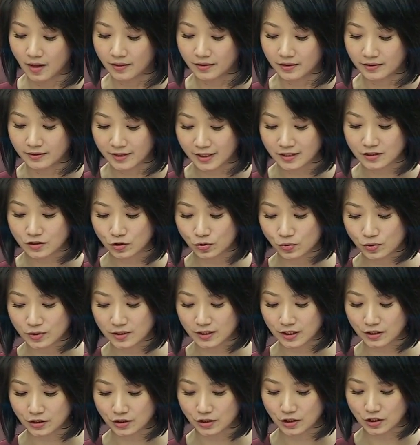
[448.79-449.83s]
The next two
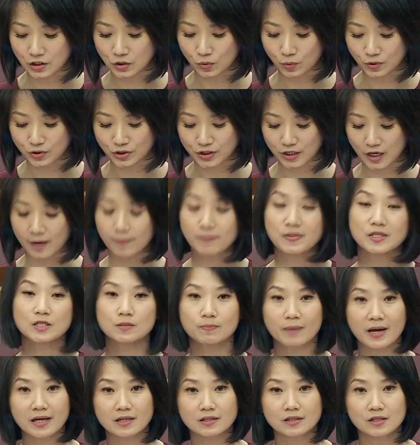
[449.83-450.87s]
sessions will share
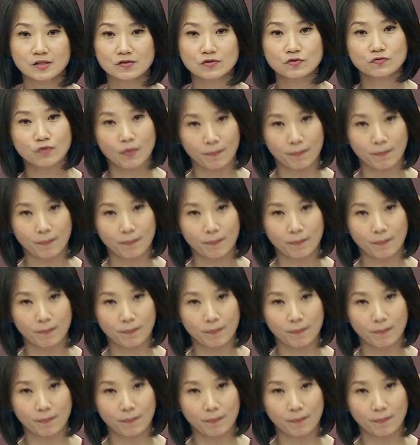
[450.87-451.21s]
perspectives